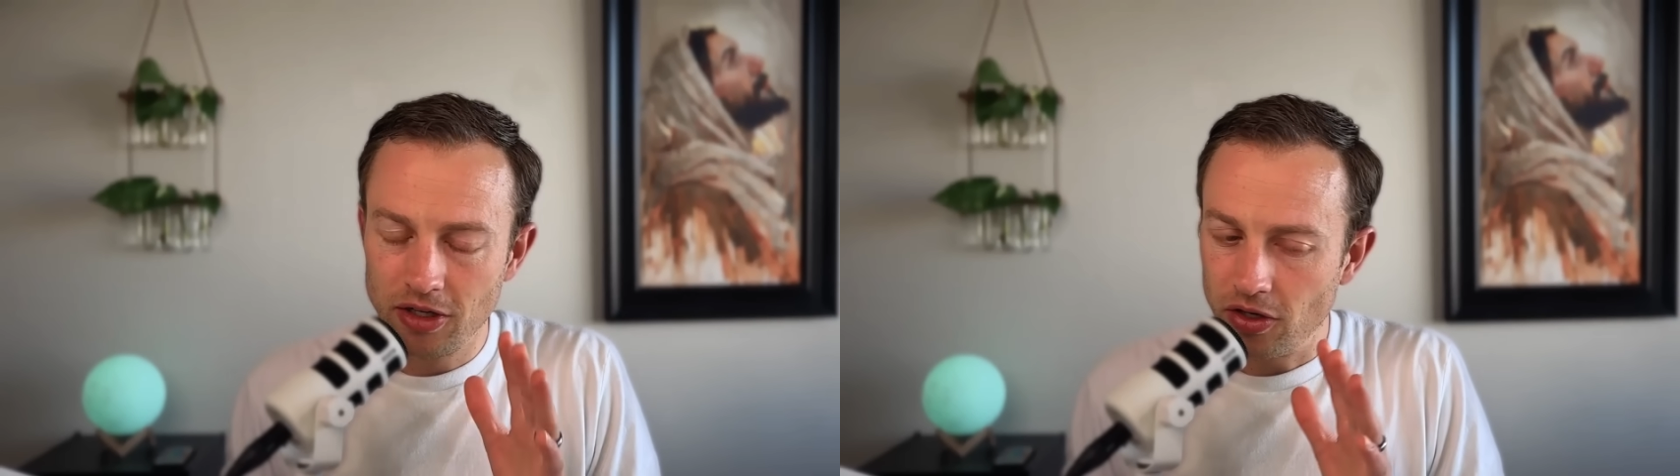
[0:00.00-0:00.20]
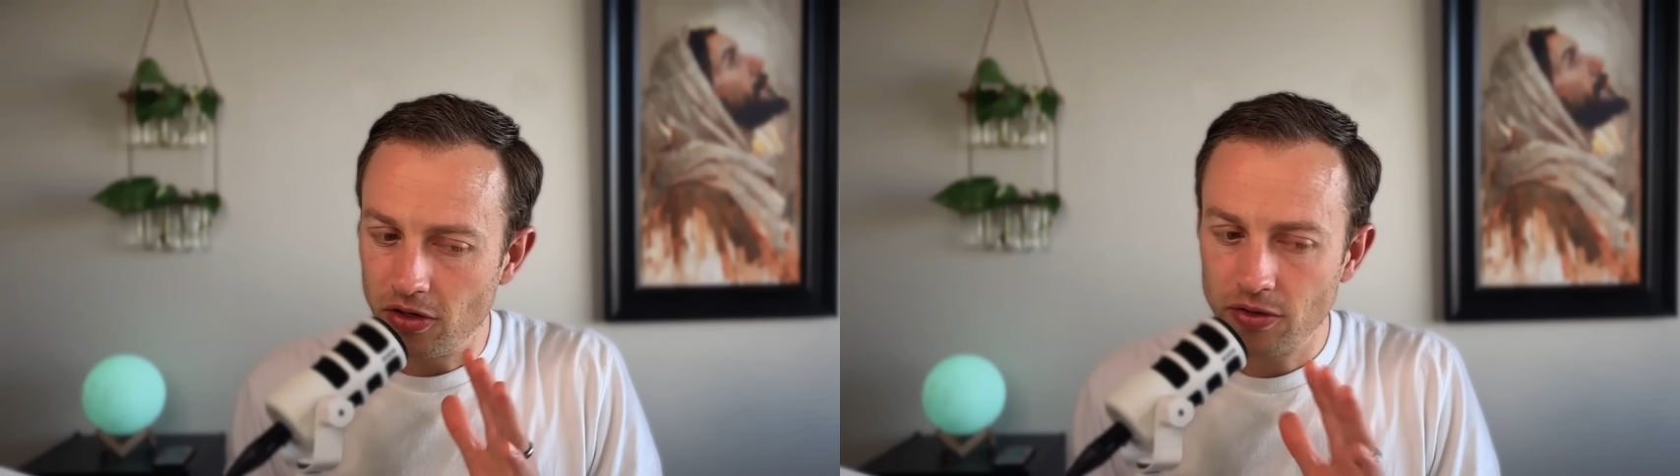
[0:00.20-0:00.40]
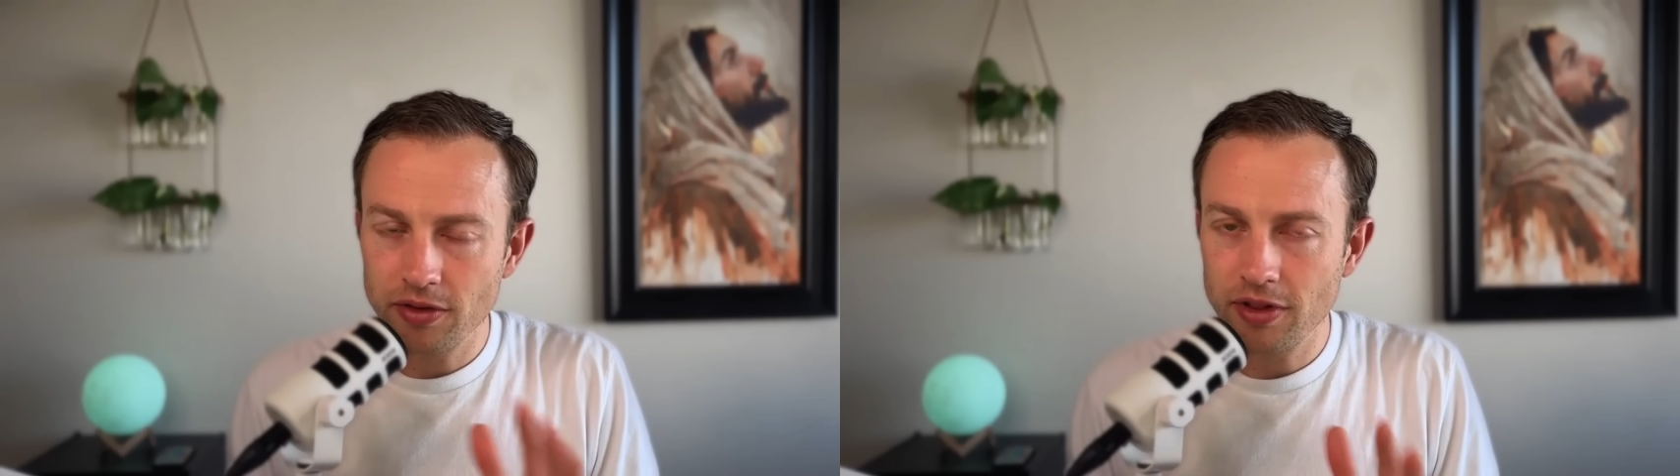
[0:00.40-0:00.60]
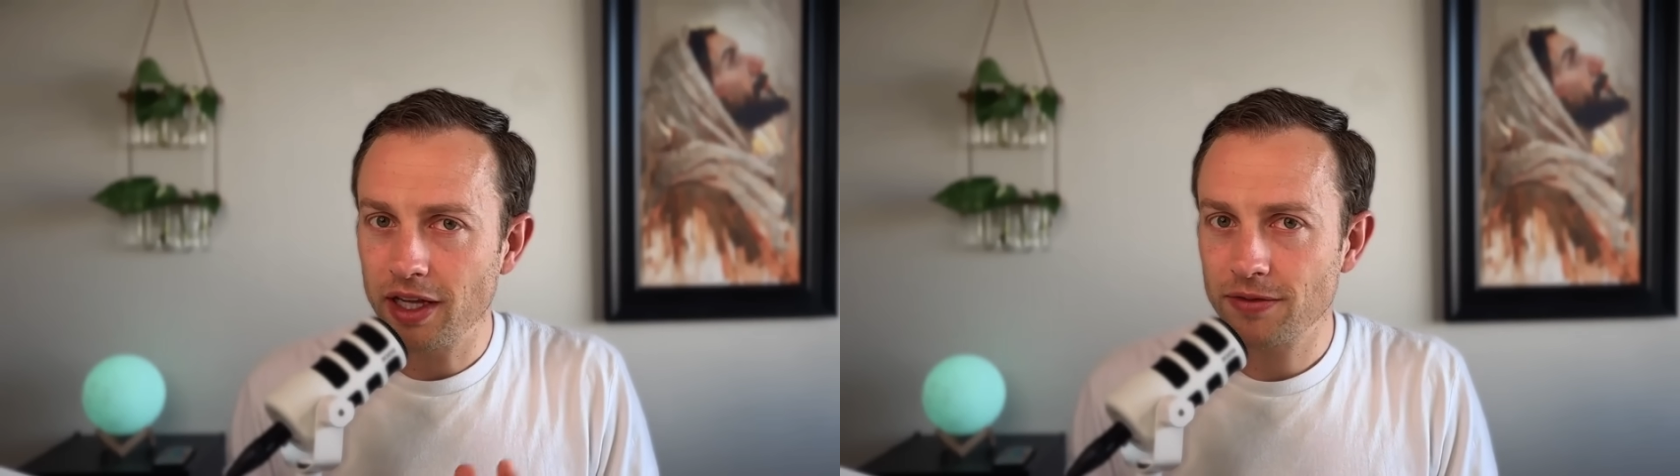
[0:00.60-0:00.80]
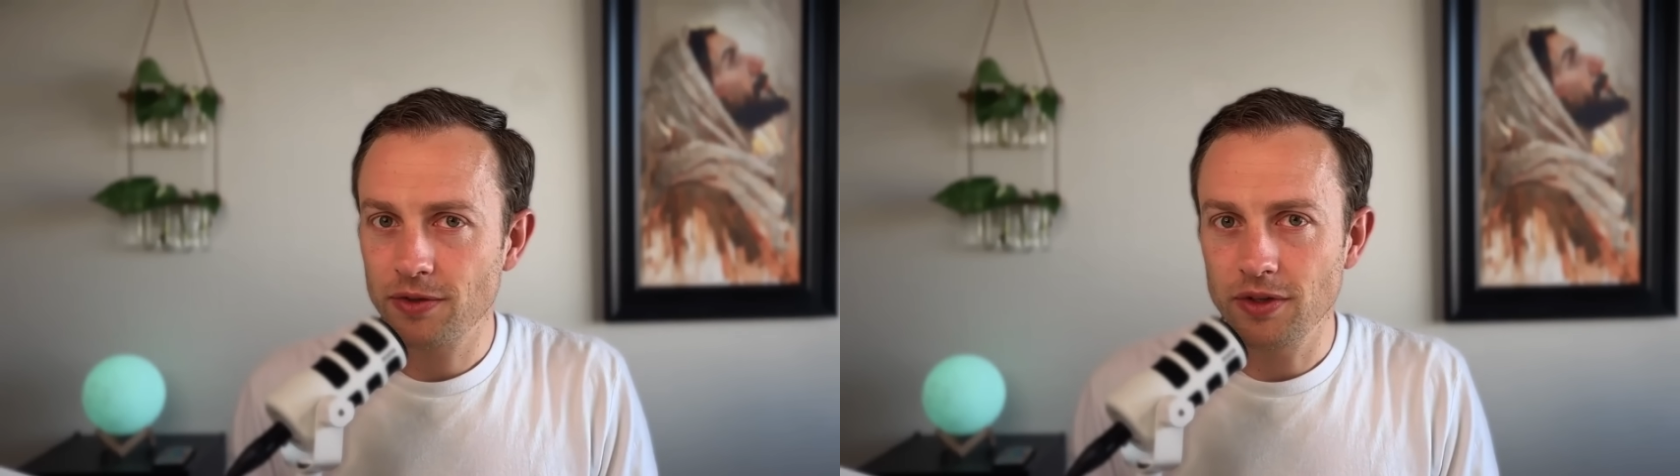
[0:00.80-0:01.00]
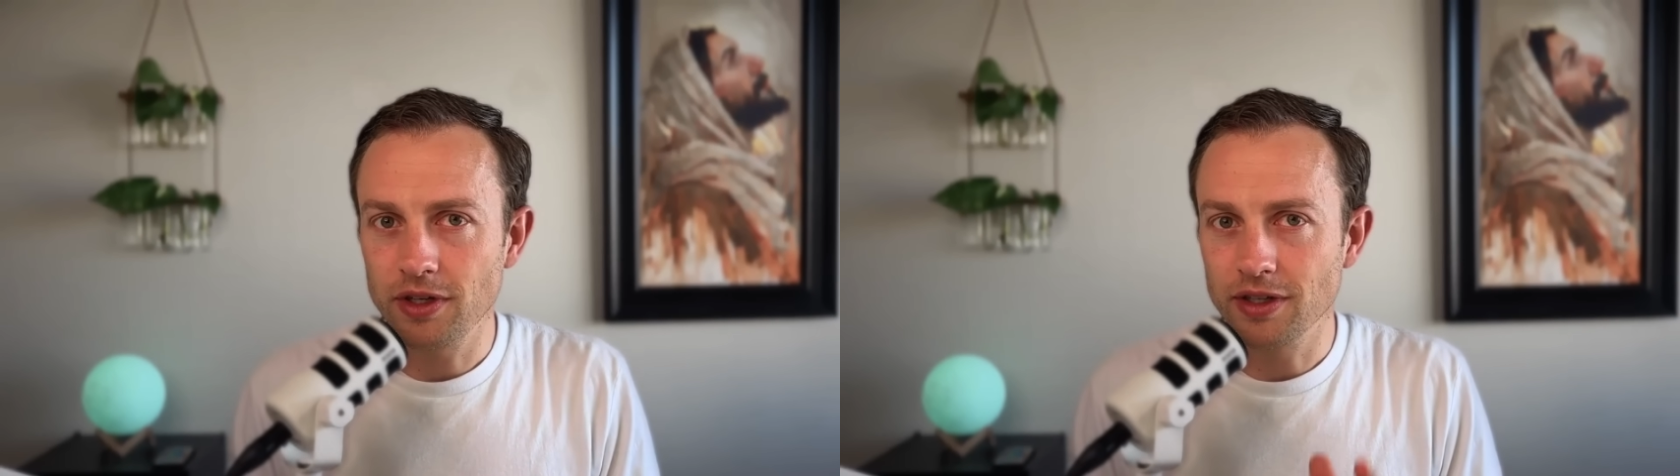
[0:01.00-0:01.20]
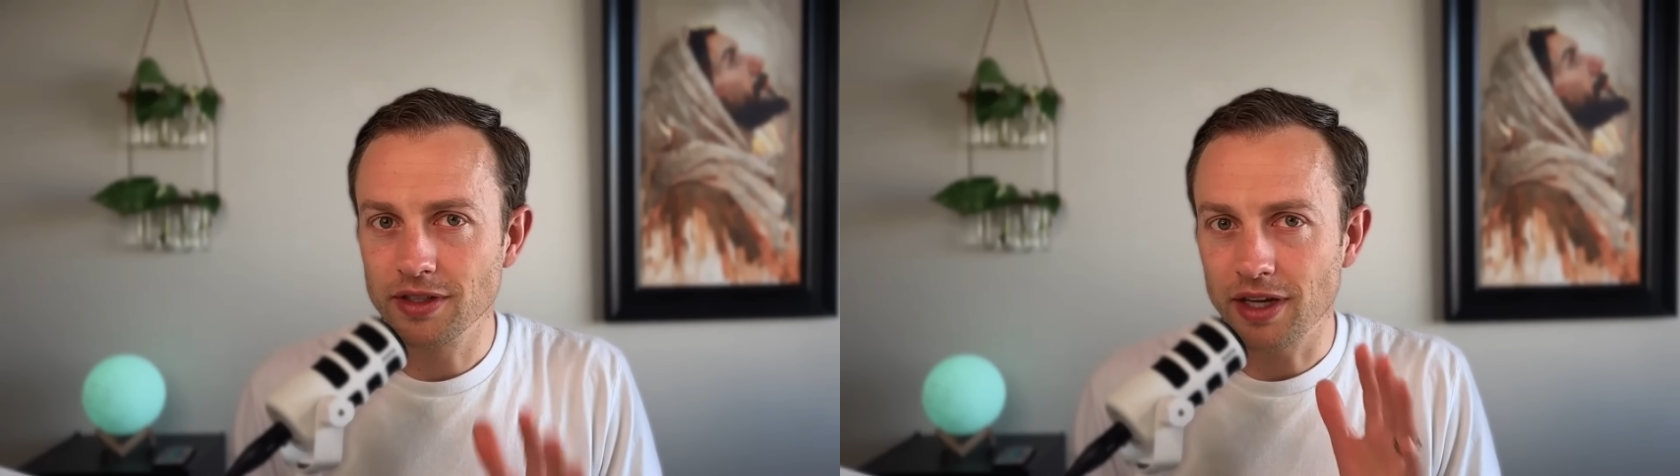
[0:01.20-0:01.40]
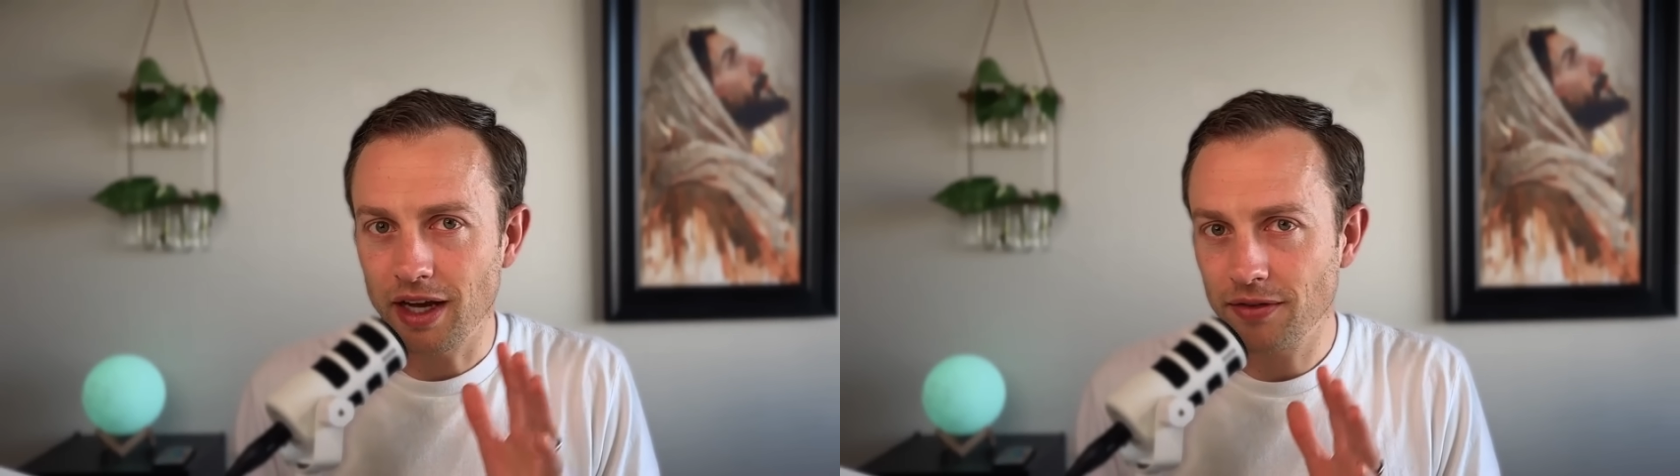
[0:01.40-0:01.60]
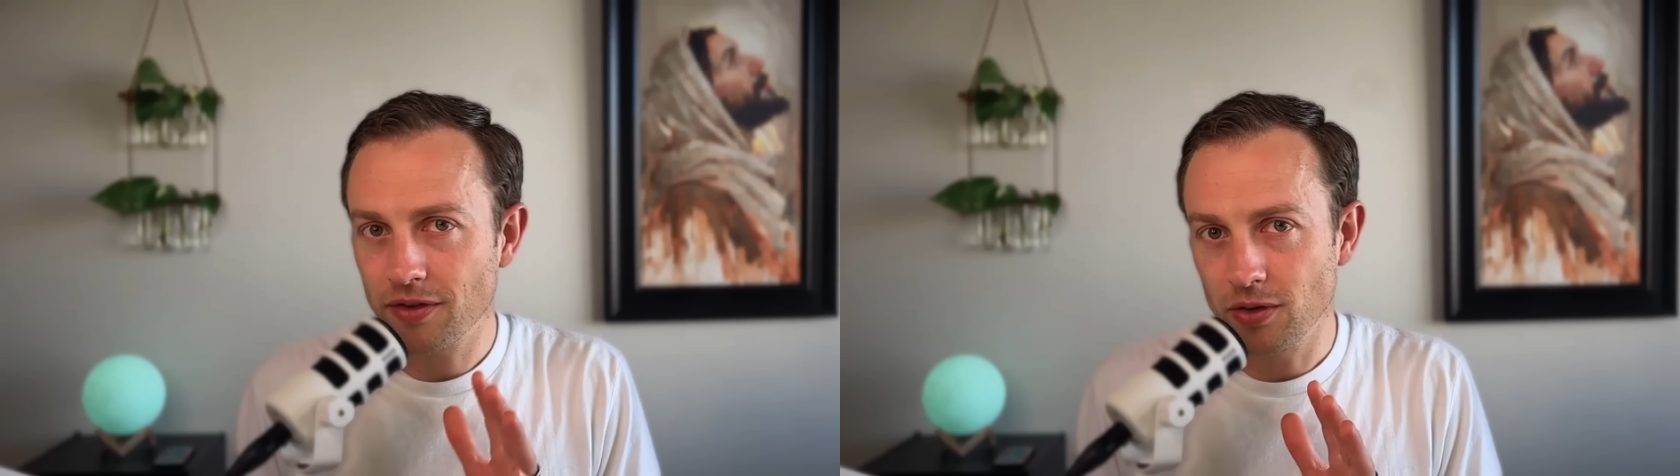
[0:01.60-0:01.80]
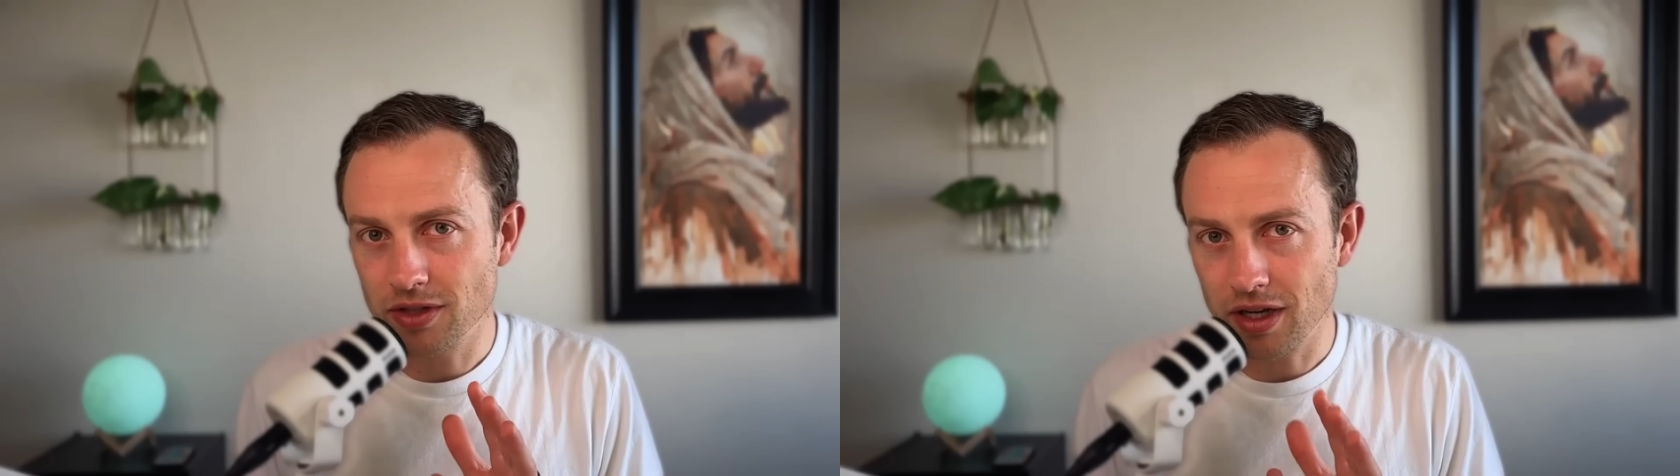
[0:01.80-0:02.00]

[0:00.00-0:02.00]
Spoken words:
over the last few years, I've coached